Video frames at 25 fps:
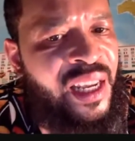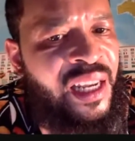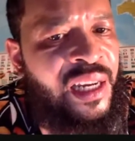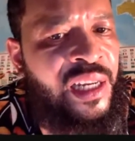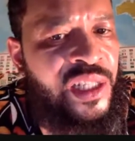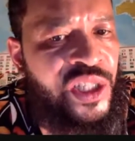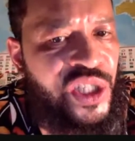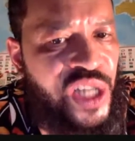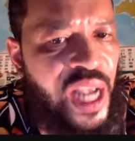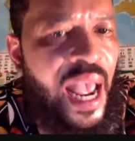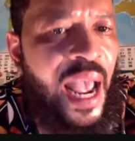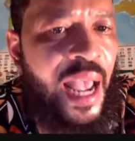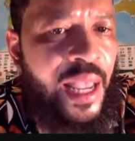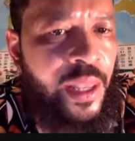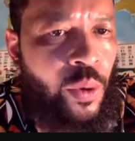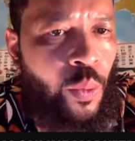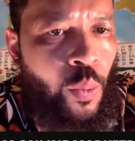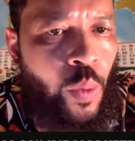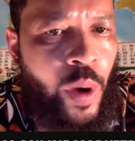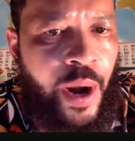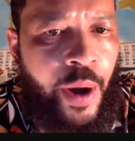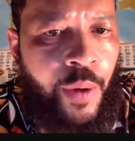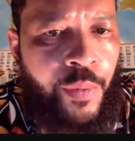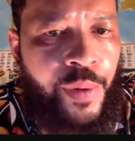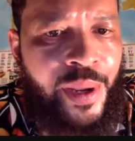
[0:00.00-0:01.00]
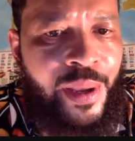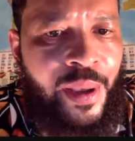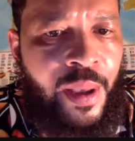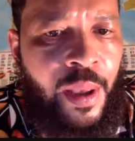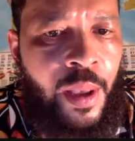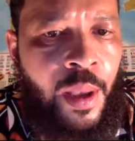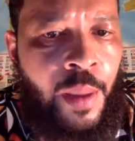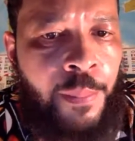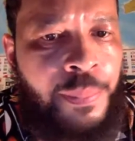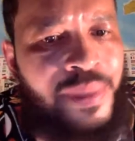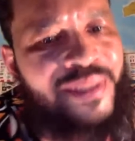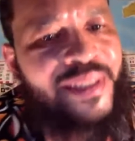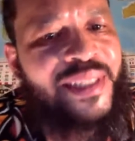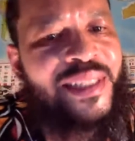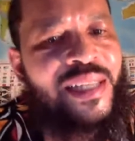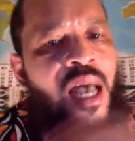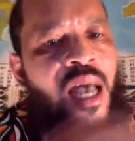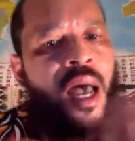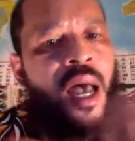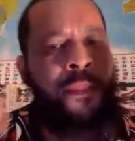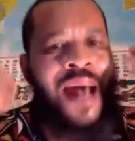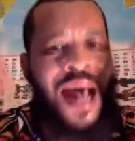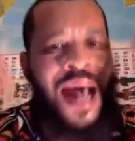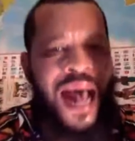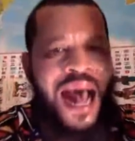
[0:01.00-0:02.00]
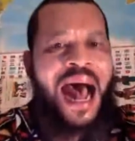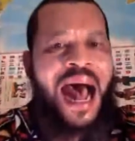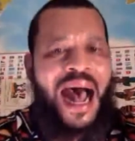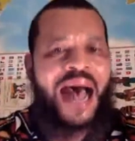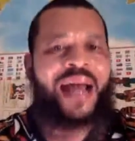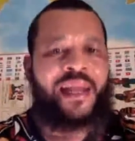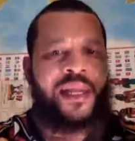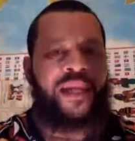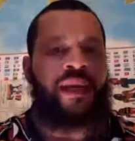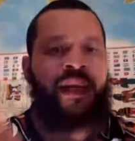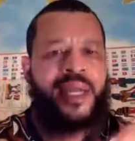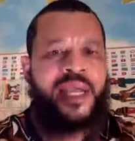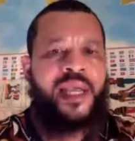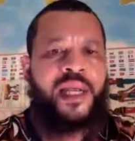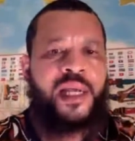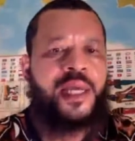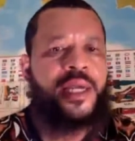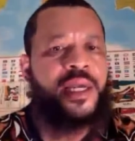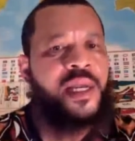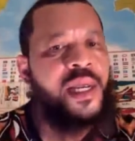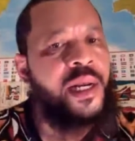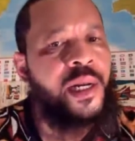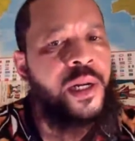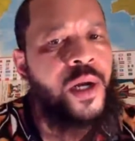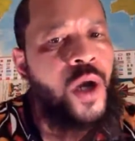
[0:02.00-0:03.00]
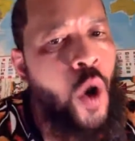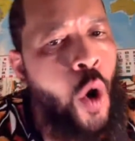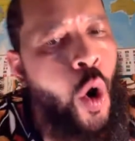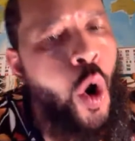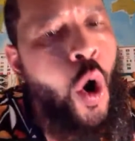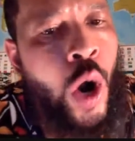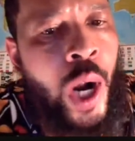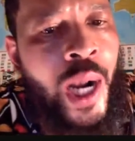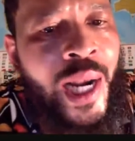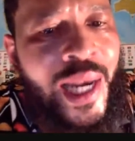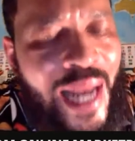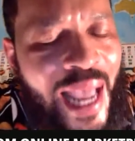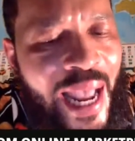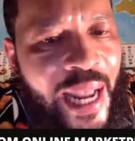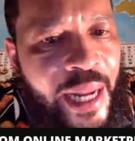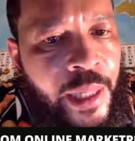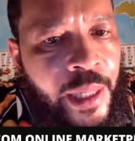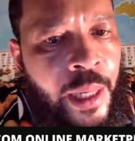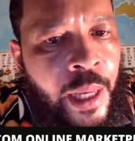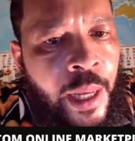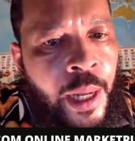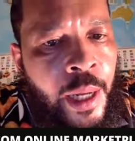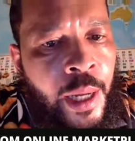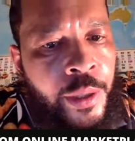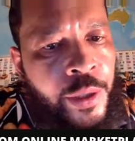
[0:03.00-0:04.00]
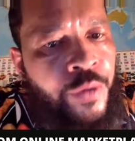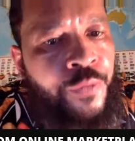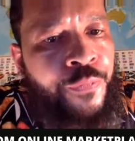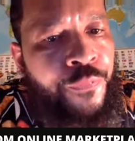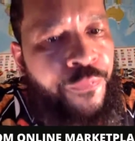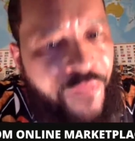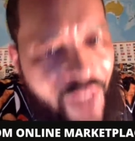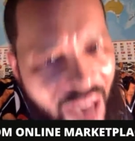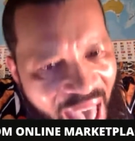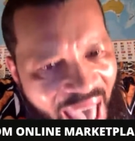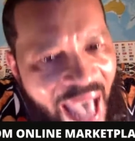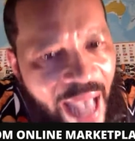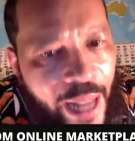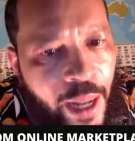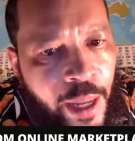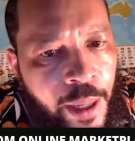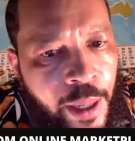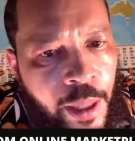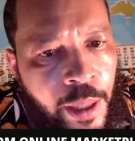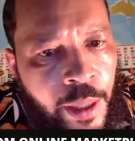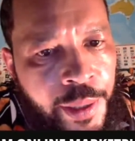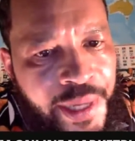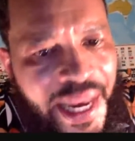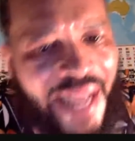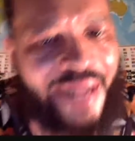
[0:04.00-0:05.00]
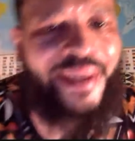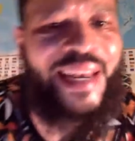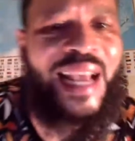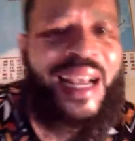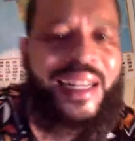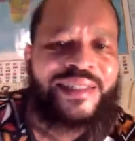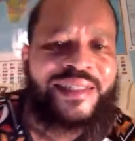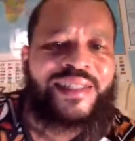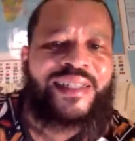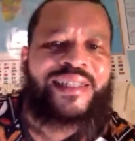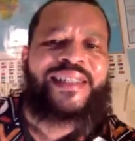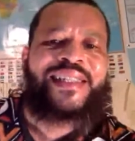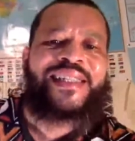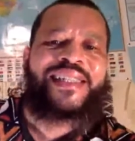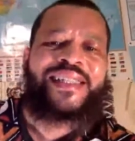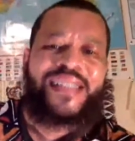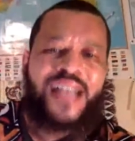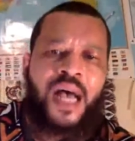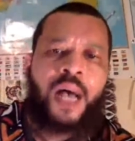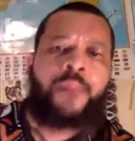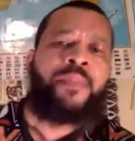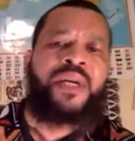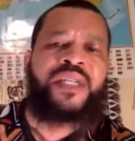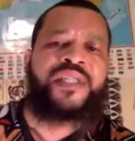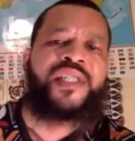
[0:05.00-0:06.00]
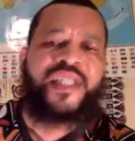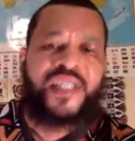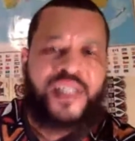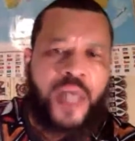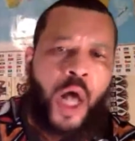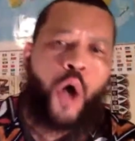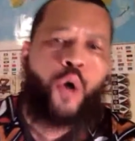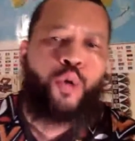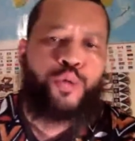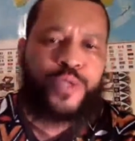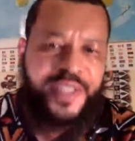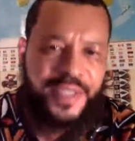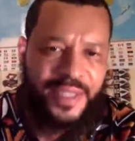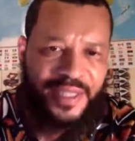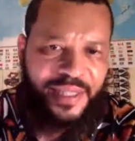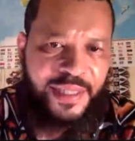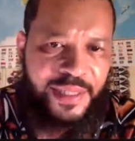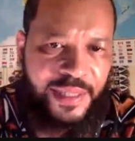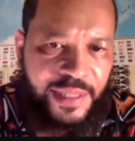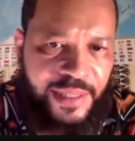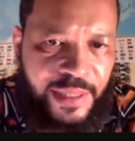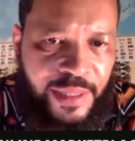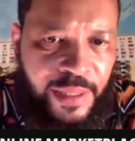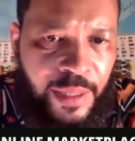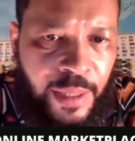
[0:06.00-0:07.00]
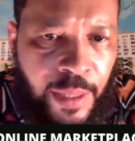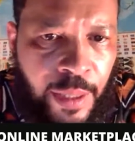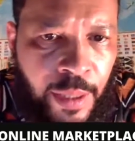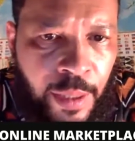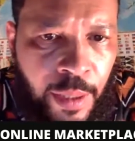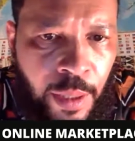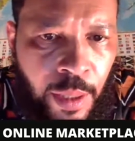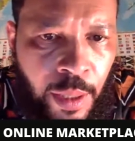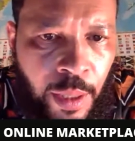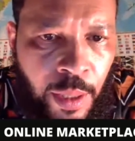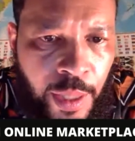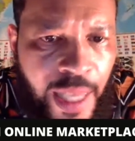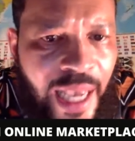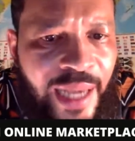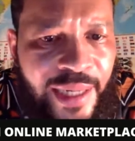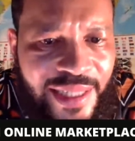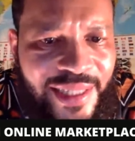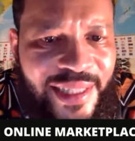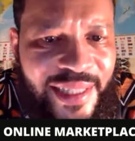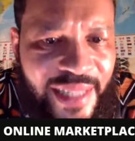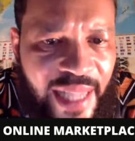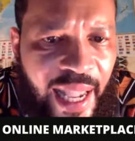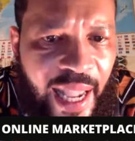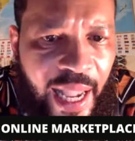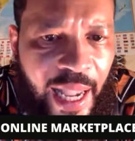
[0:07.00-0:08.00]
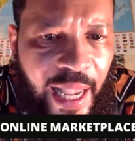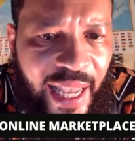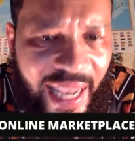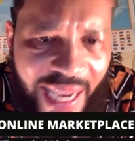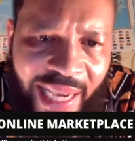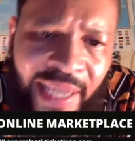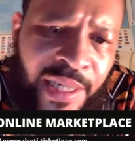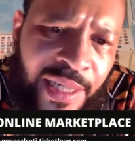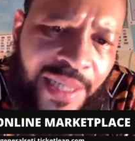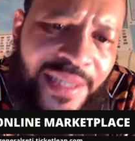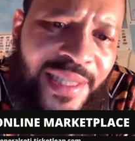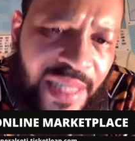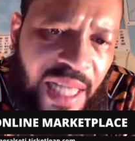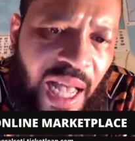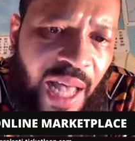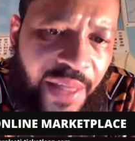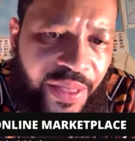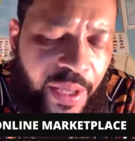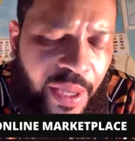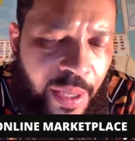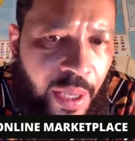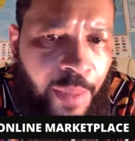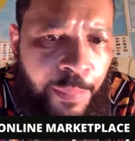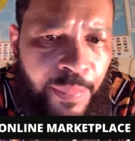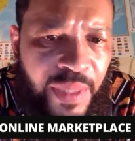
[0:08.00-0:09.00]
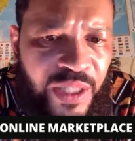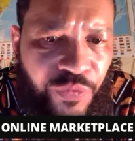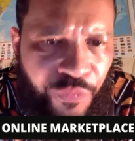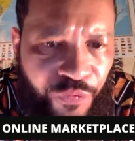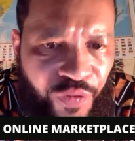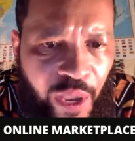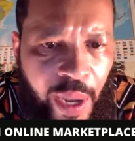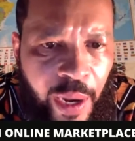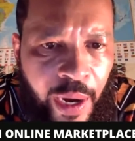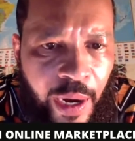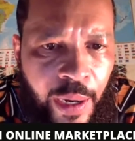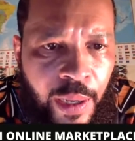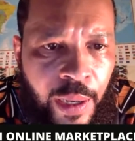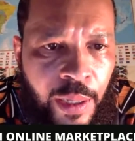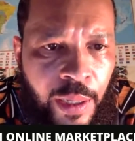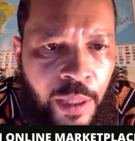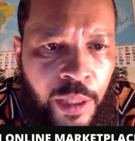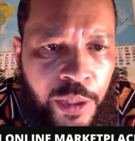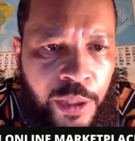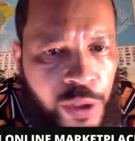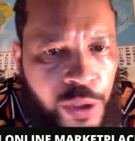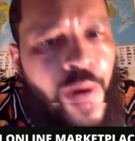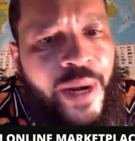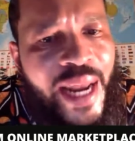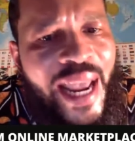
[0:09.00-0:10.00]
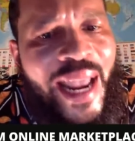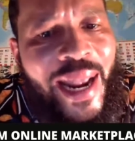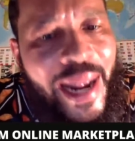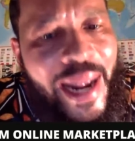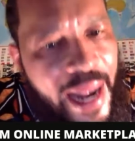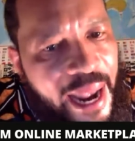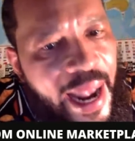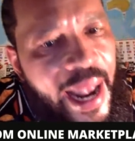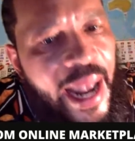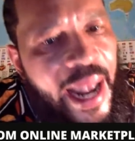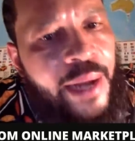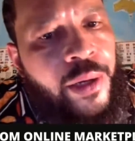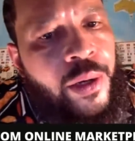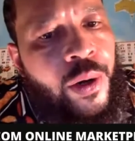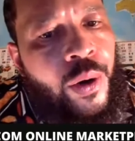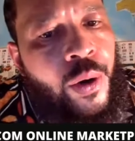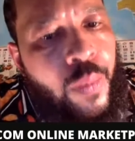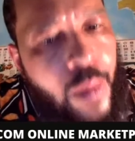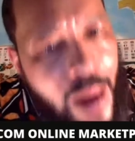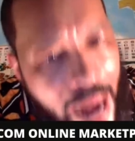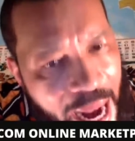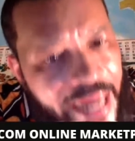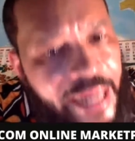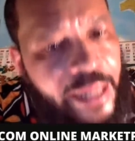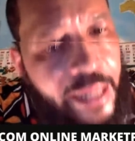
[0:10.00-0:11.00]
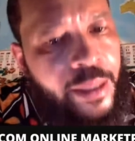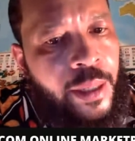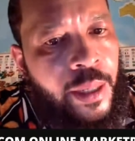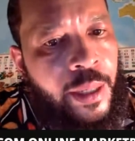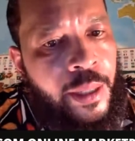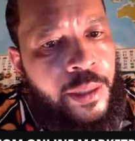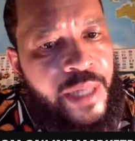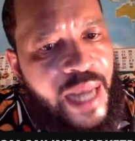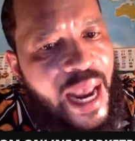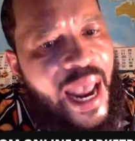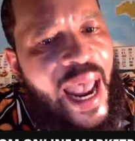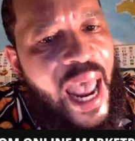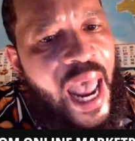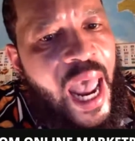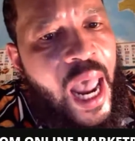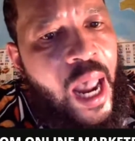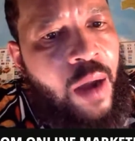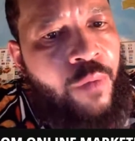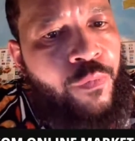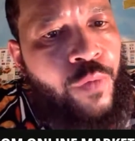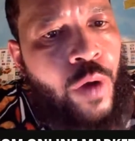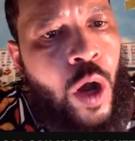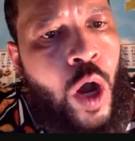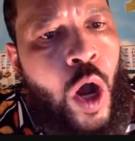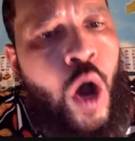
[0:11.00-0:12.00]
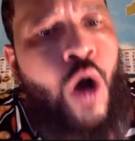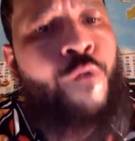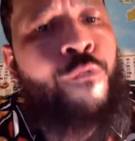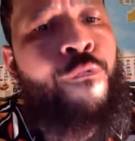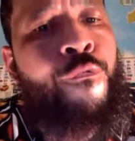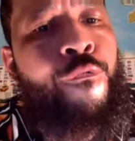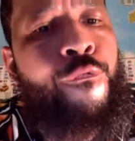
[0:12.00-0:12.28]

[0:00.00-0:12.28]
of January. But somehow the nigga didn't correlate the fact that that's the summer solstice. You understand? In the Southern Hemisphere. So they had the right to have a